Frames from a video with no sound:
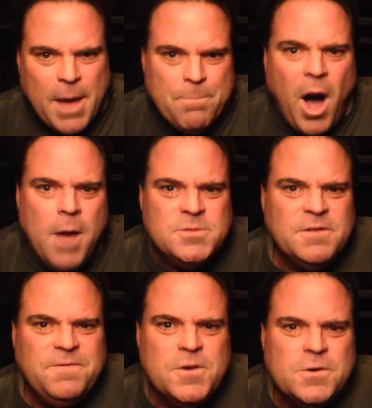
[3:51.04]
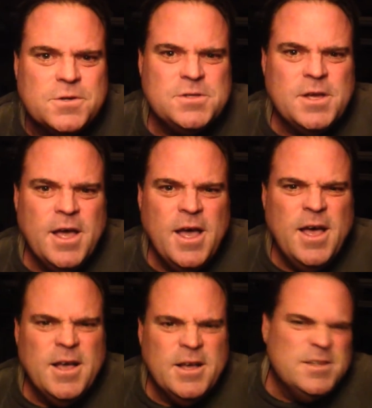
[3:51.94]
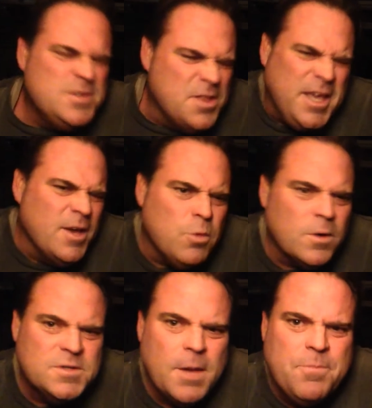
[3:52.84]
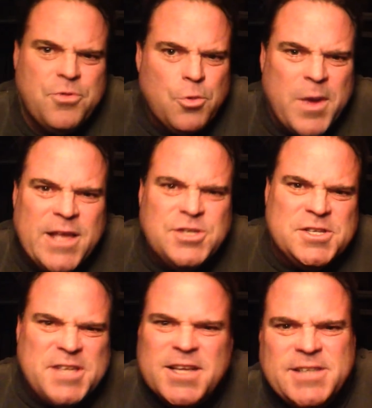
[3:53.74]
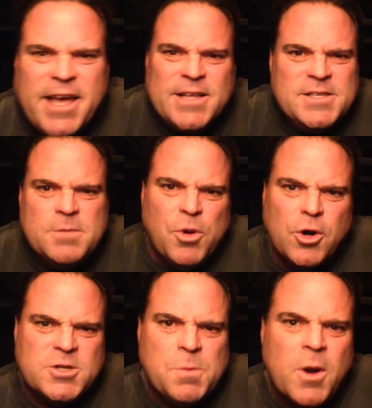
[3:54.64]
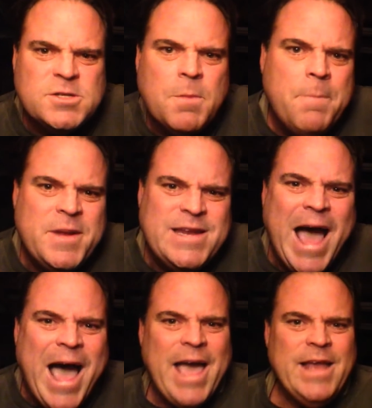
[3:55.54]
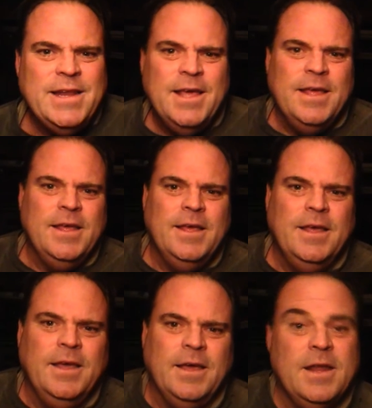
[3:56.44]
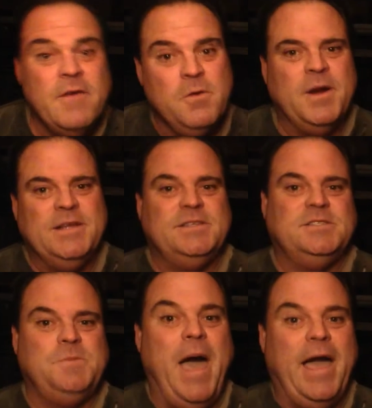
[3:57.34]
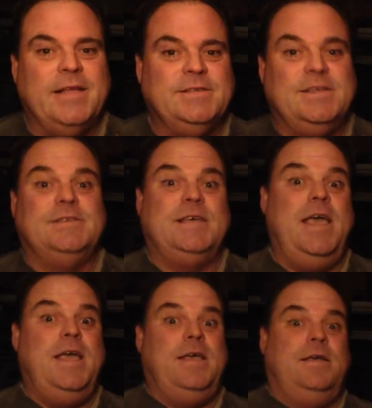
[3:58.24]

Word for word: that bomb's defused. So the kid rolls up three in just 10 seconds, and Pearl smokes him up in nine. And everybody sits back and says, hey,